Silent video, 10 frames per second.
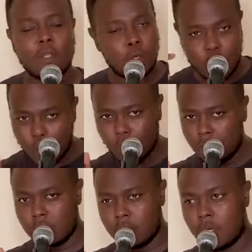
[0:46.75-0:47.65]
No,
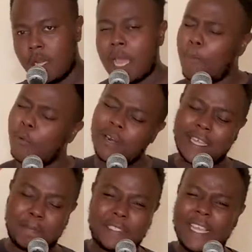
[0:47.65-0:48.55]
I'm gonna
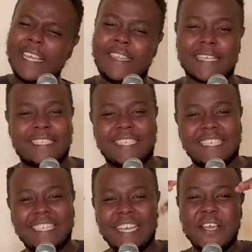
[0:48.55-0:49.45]
keep saying this
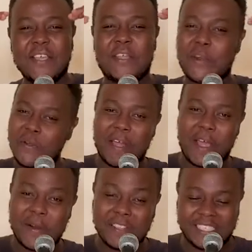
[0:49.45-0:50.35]

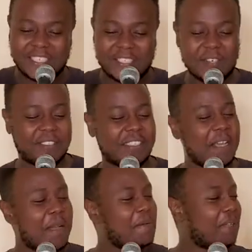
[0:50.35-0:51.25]
throughout these jokes
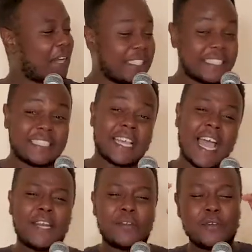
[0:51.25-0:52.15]
because
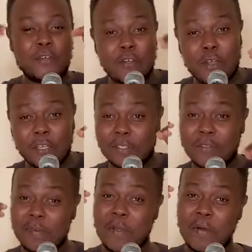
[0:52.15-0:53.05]
I do not
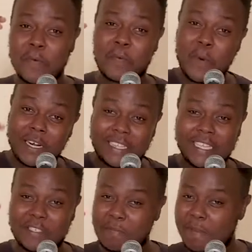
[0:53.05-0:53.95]
want
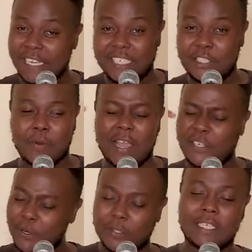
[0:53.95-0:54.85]
this to be an issue. I
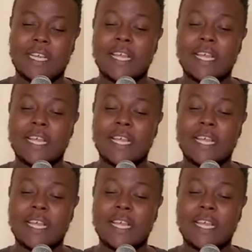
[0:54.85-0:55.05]
don't.